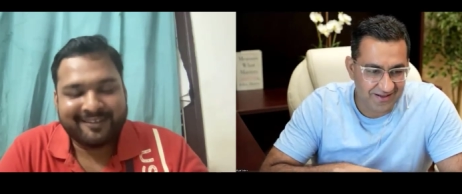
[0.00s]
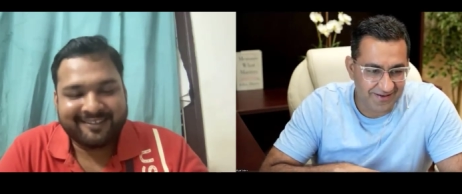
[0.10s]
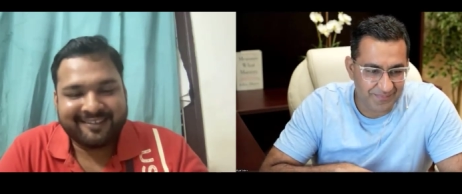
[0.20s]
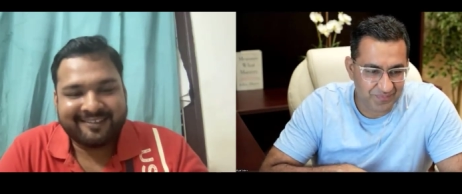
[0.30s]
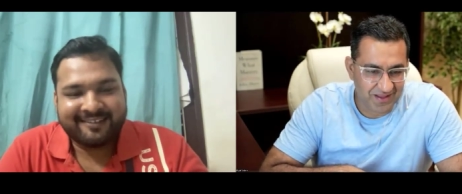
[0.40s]

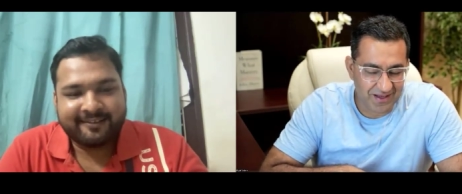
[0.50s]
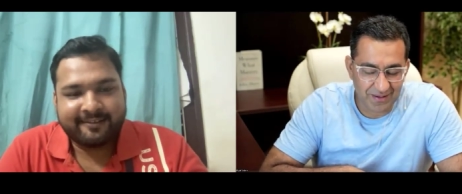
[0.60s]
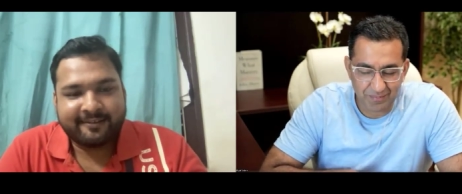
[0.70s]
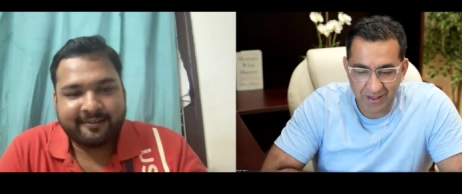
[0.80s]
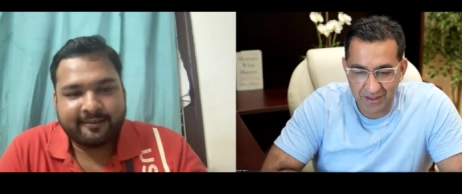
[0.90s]
Speaker 1: um,
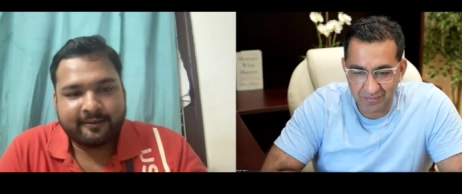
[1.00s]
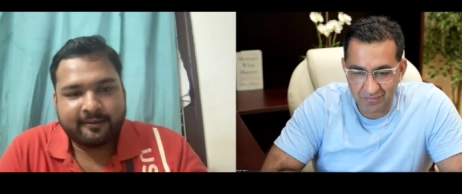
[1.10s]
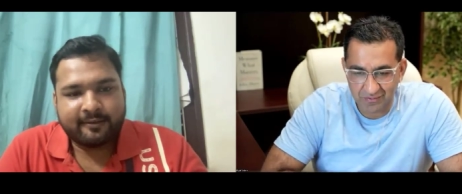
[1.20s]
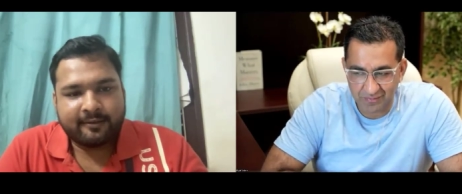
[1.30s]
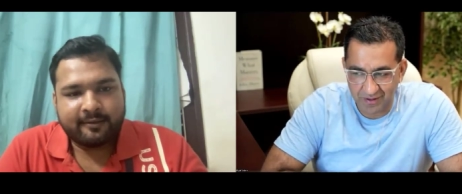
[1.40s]
i played
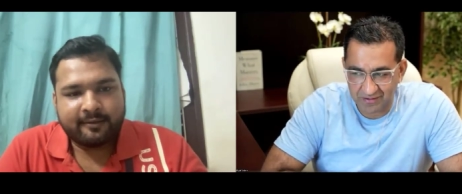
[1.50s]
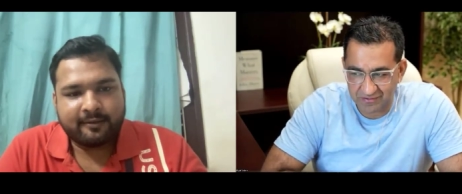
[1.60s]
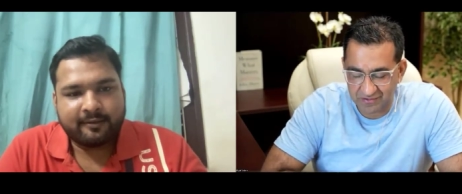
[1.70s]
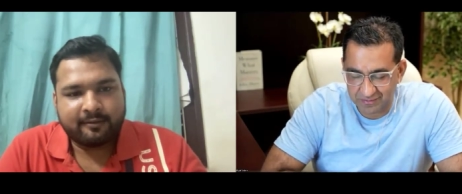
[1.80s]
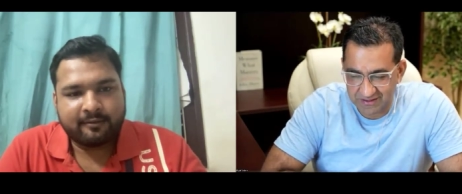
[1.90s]
was a part of
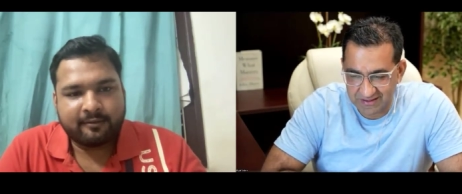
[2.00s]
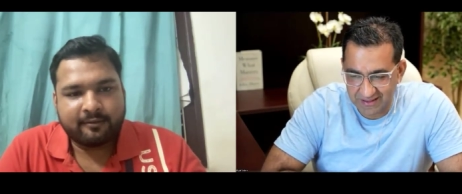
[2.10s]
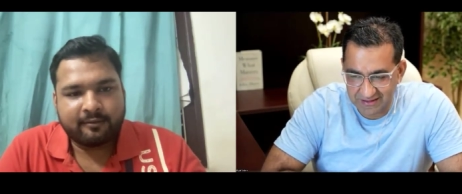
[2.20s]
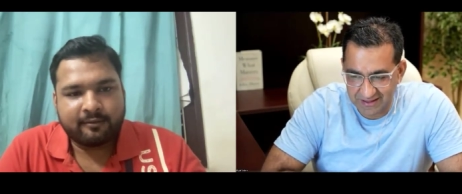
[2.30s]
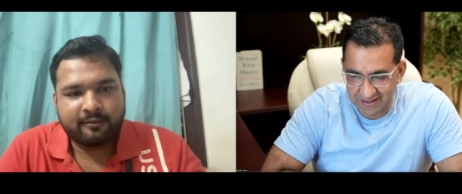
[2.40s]
the german
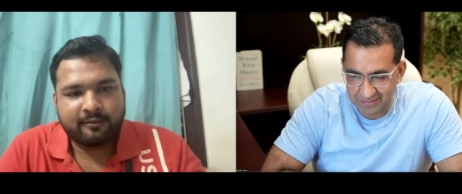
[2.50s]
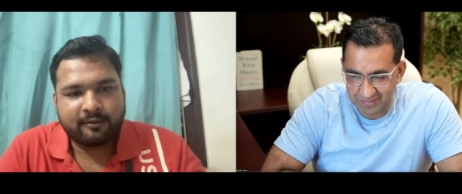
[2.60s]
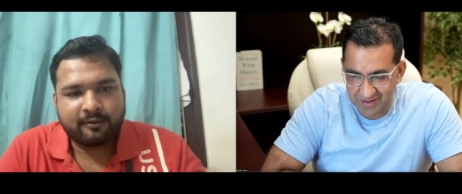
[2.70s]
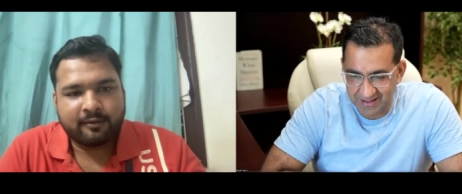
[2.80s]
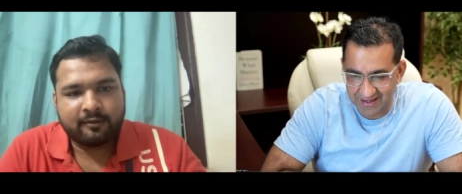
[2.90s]
state
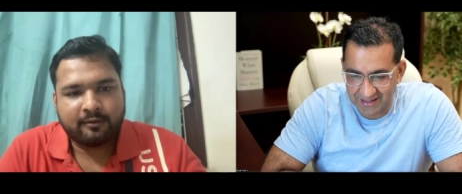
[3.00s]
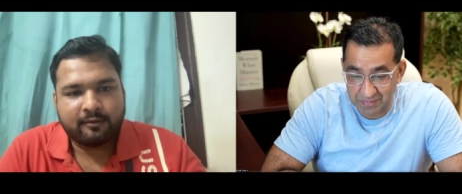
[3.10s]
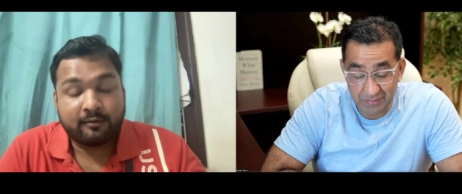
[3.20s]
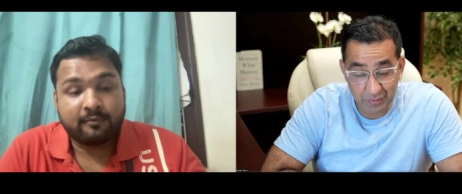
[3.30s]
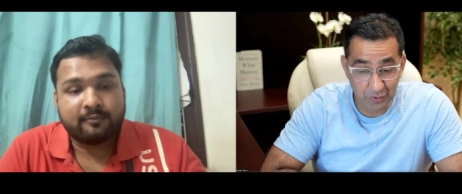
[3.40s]
team i, I
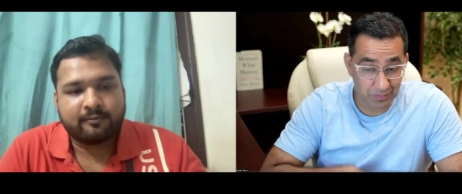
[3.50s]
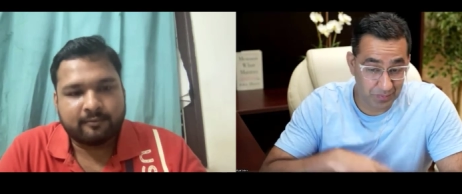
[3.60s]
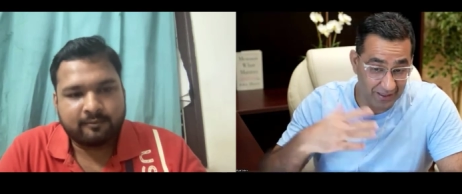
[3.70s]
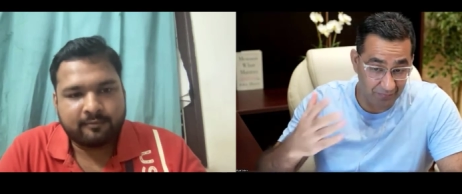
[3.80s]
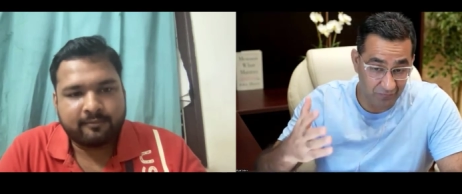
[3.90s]
had people who
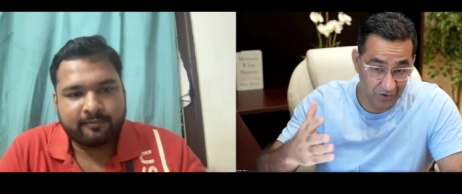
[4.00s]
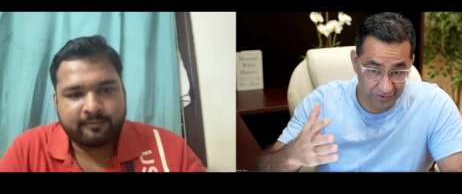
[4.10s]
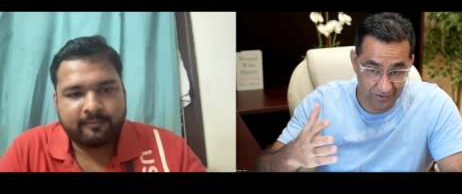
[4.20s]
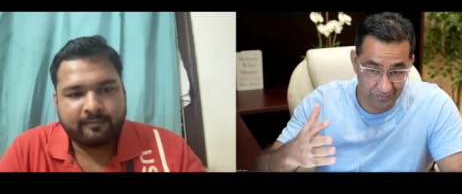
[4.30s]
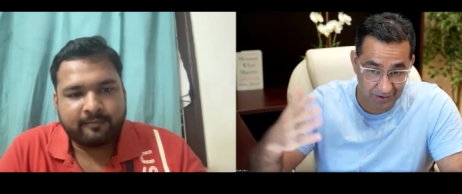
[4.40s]
played for
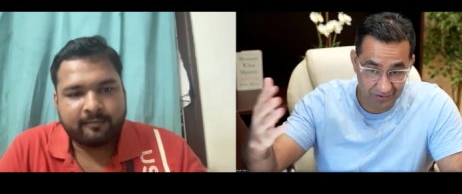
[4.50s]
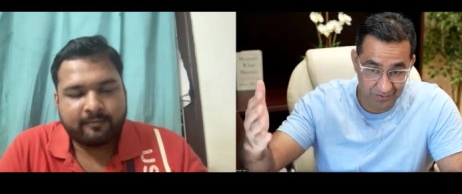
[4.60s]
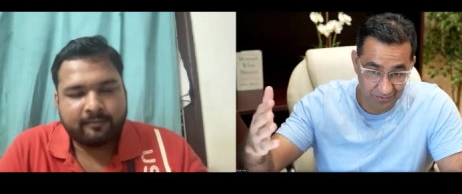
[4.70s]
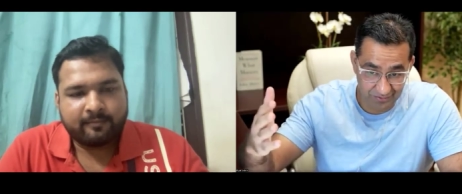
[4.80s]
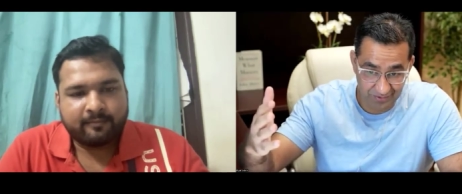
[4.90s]
hyderabad
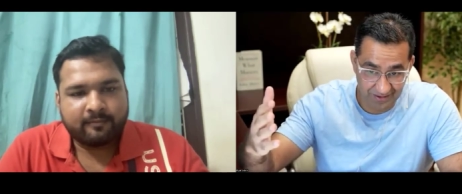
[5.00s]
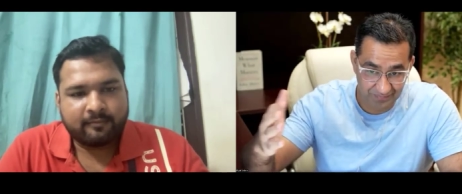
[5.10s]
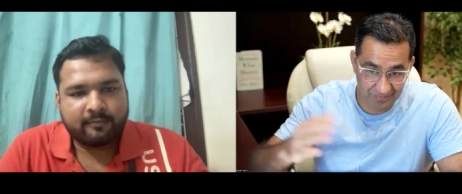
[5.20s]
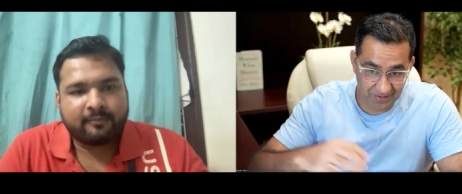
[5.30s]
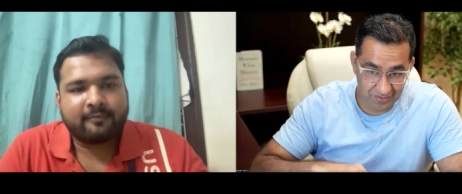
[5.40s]
who
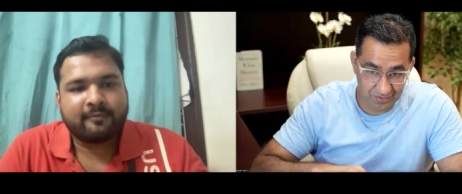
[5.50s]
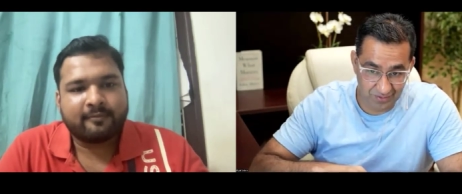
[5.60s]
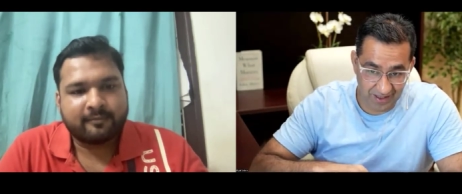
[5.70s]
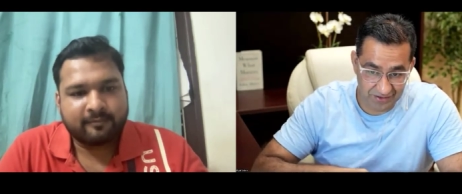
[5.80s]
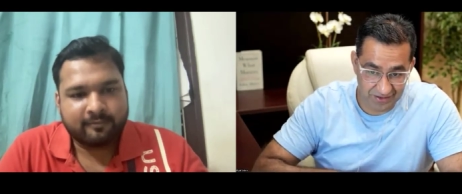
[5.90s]
um,
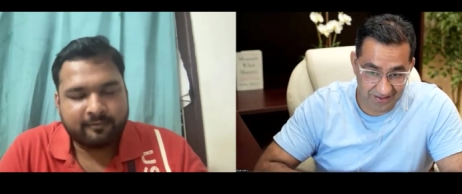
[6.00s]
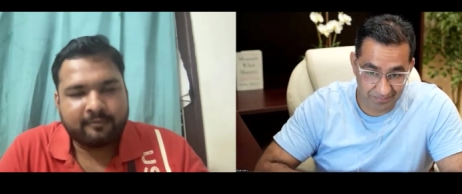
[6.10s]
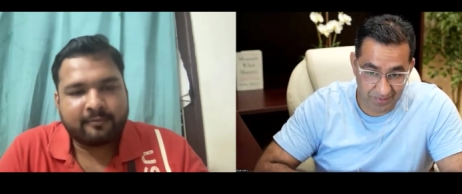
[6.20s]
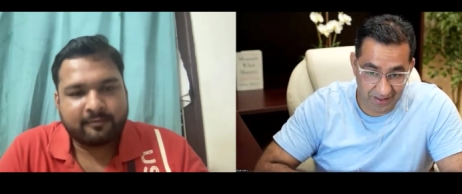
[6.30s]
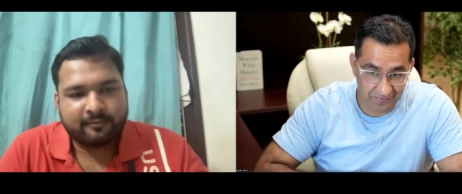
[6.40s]
who actually
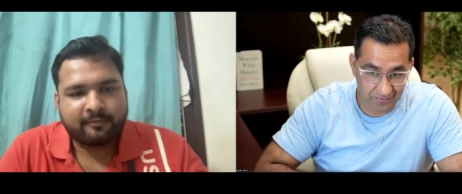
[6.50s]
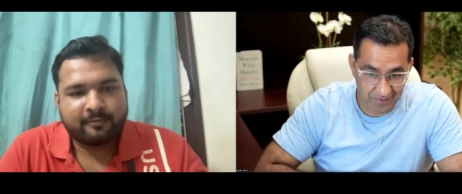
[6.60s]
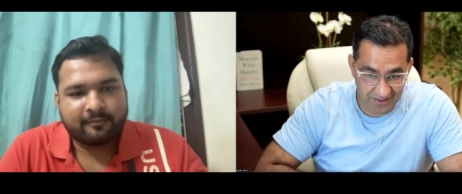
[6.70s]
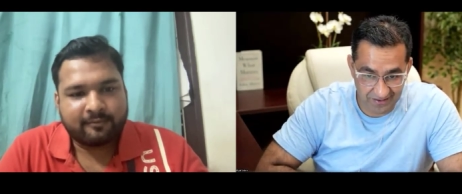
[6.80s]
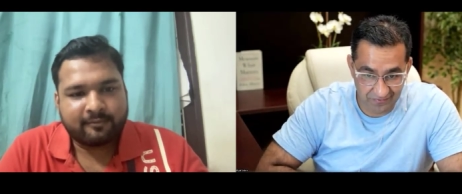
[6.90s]
played for
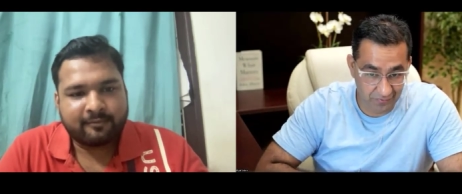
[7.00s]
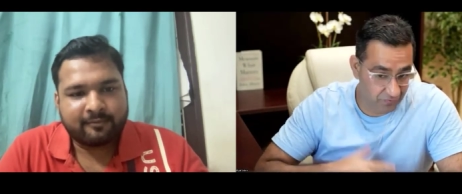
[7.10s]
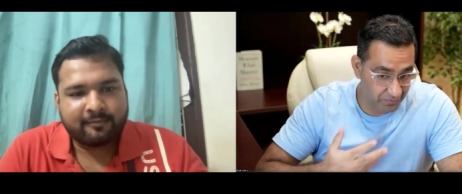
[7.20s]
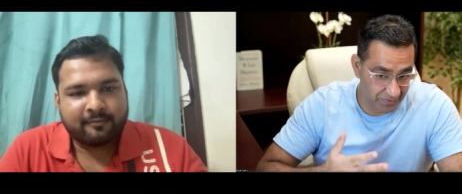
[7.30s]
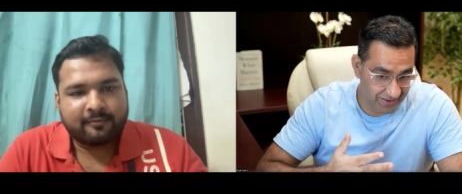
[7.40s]
my for,
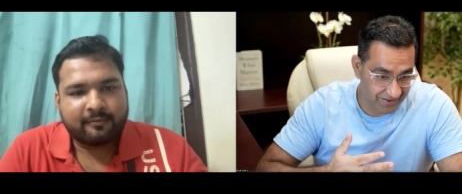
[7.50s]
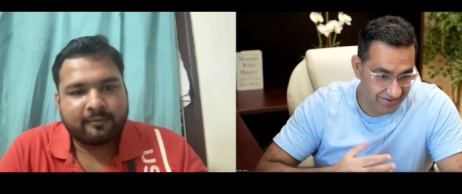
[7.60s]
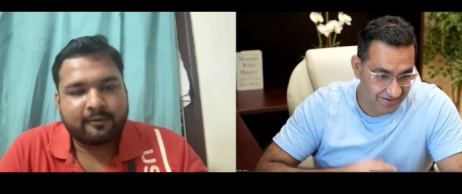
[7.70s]
for me